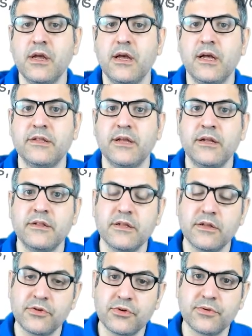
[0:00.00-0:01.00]
and then
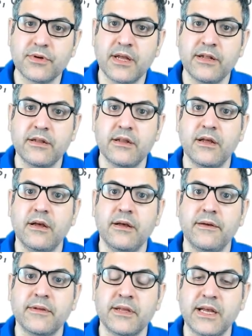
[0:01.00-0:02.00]
you can
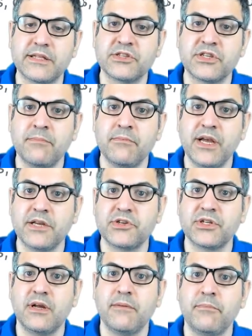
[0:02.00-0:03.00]
get some
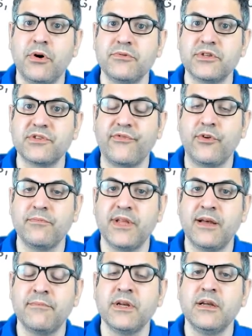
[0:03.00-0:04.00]
extra bonus from
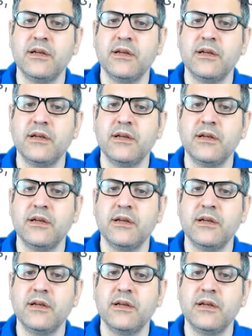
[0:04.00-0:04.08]
them.